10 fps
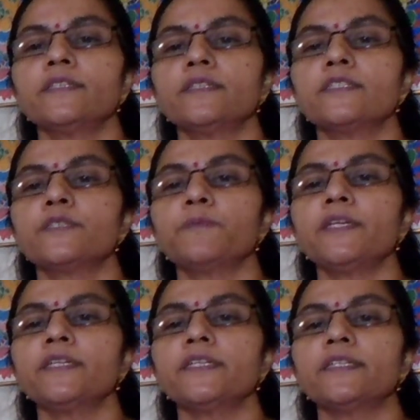
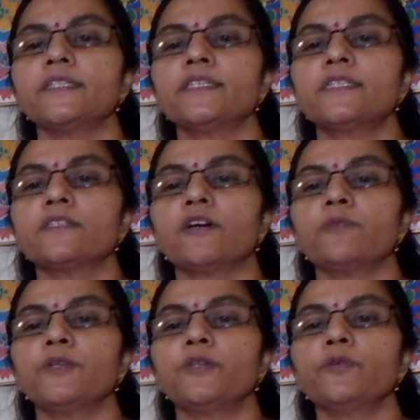splitted this
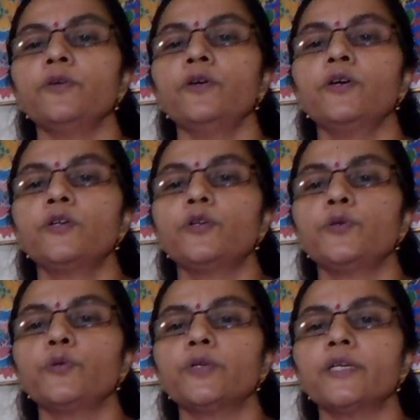term into
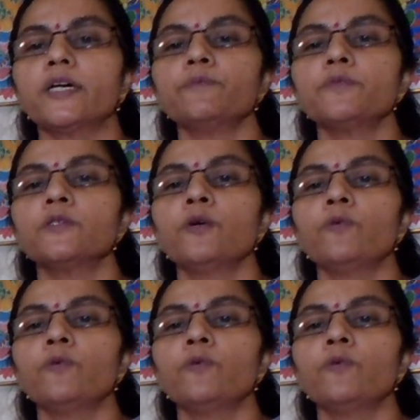two terms,